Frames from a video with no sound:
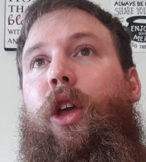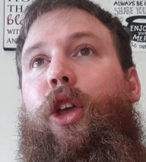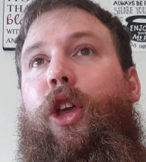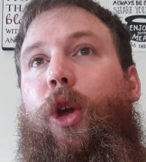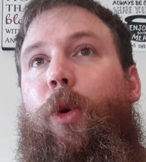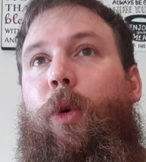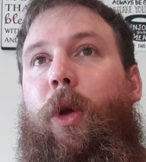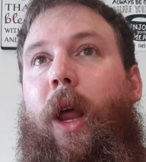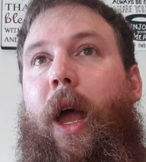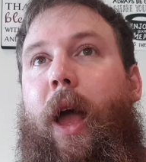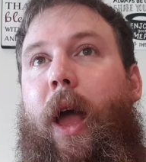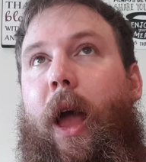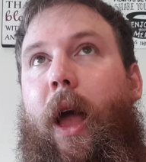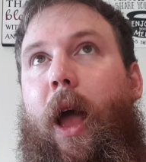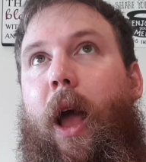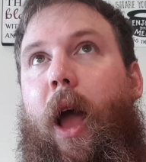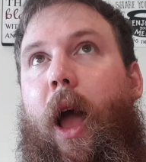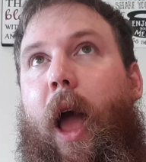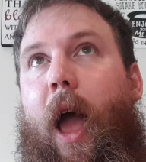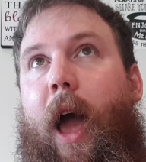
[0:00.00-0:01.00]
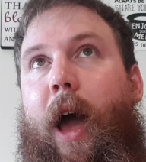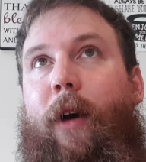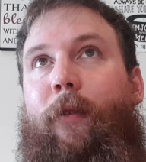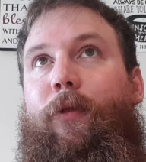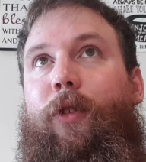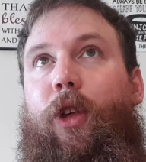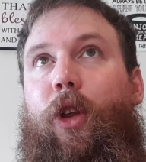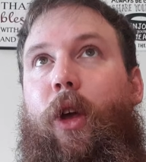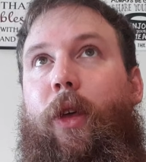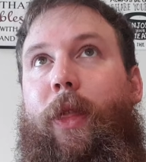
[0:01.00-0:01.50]
You want to
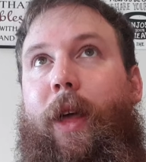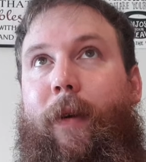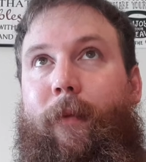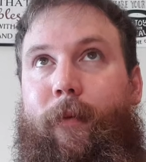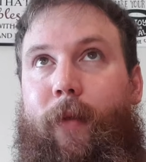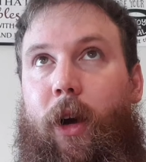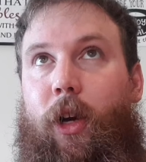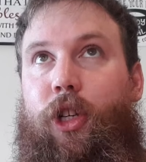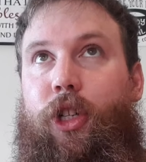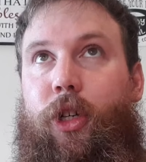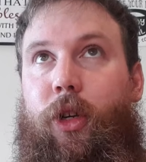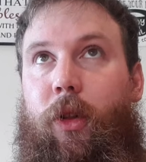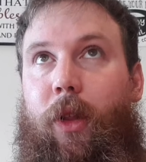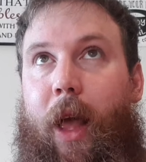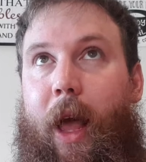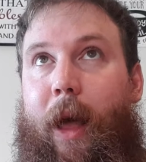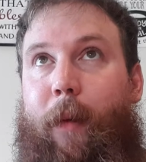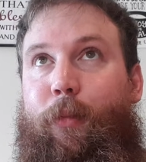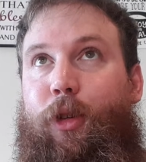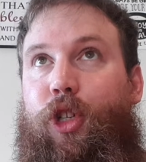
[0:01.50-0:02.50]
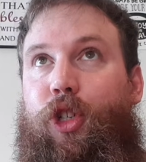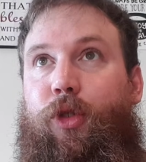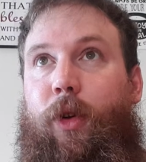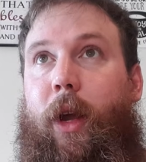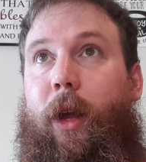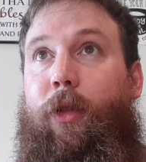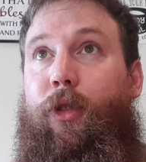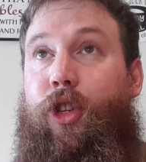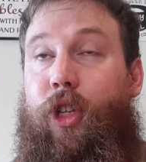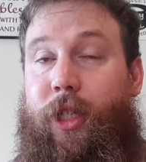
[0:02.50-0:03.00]
have that functional ab
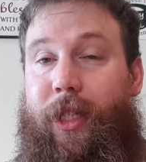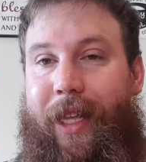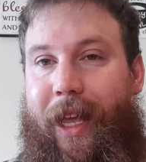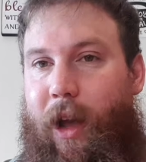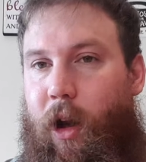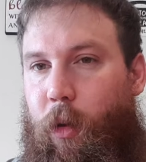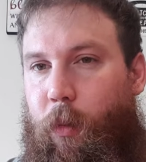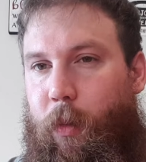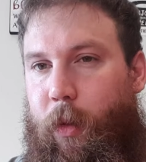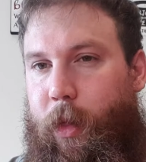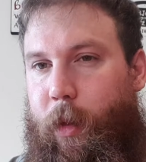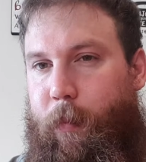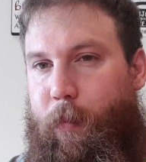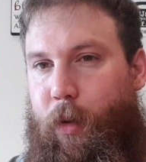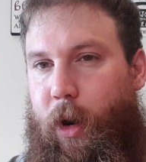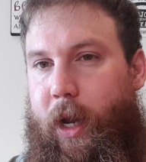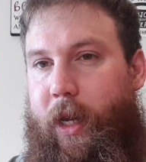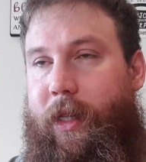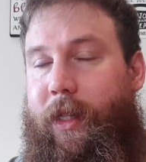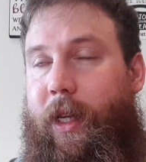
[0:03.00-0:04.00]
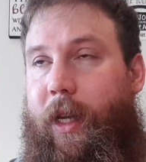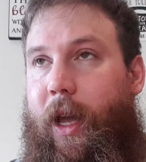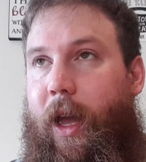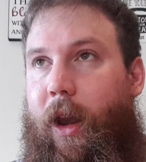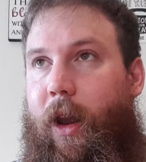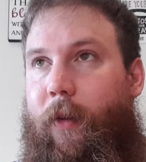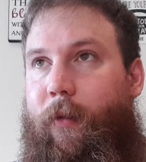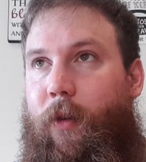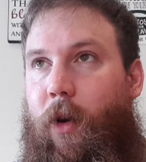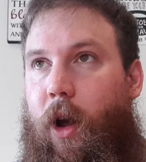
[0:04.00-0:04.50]
strength just to help with the bracing,
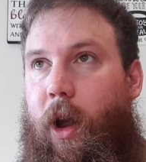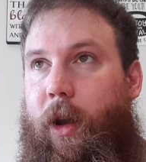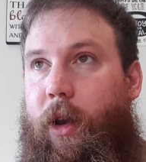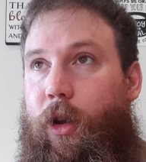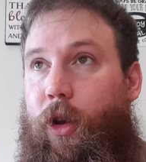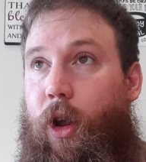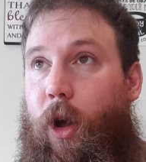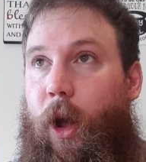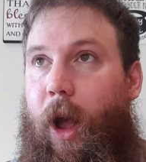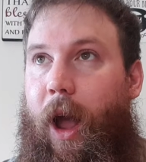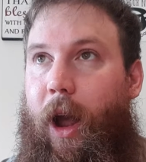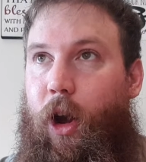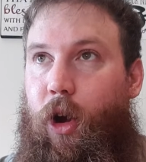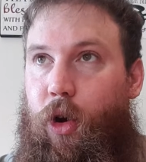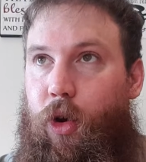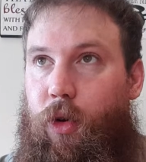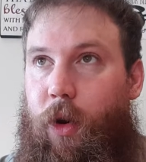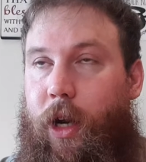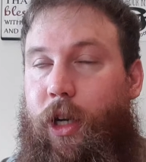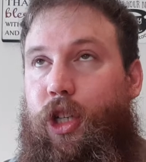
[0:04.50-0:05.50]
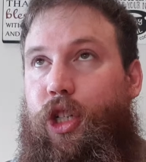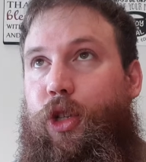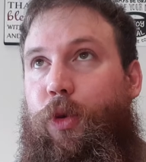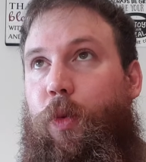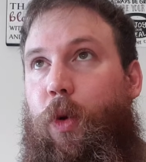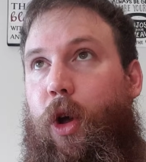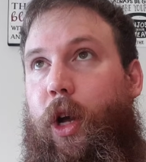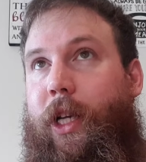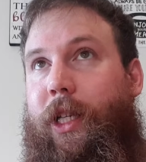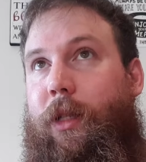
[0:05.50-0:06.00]
and I find a crunch
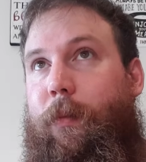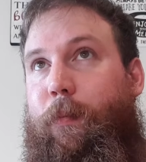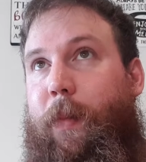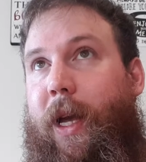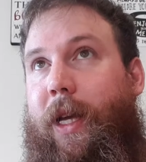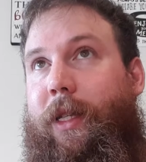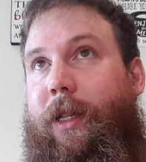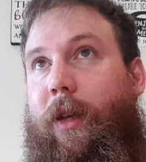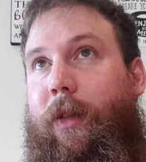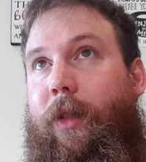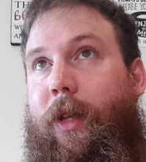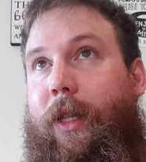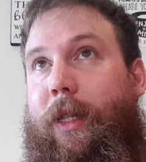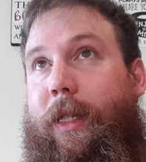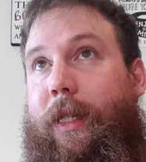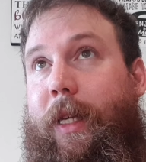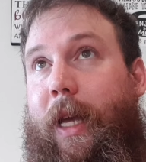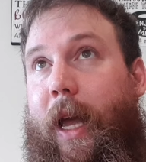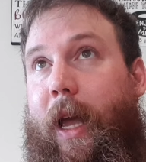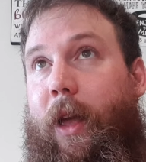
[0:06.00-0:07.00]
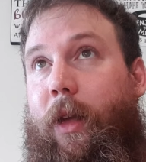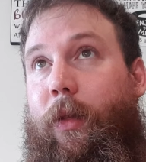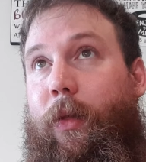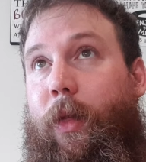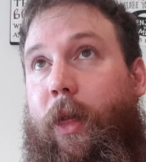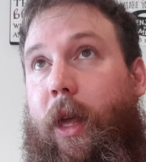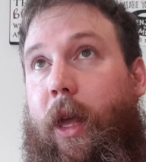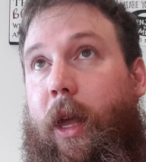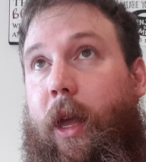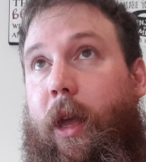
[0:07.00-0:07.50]
works better than say
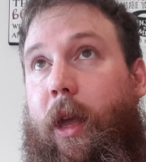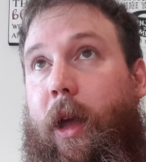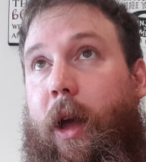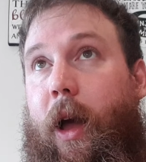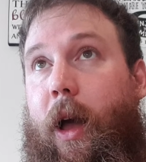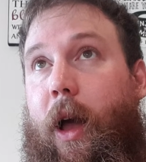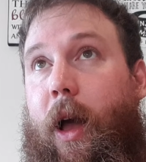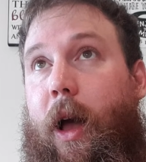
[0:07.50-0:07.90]
the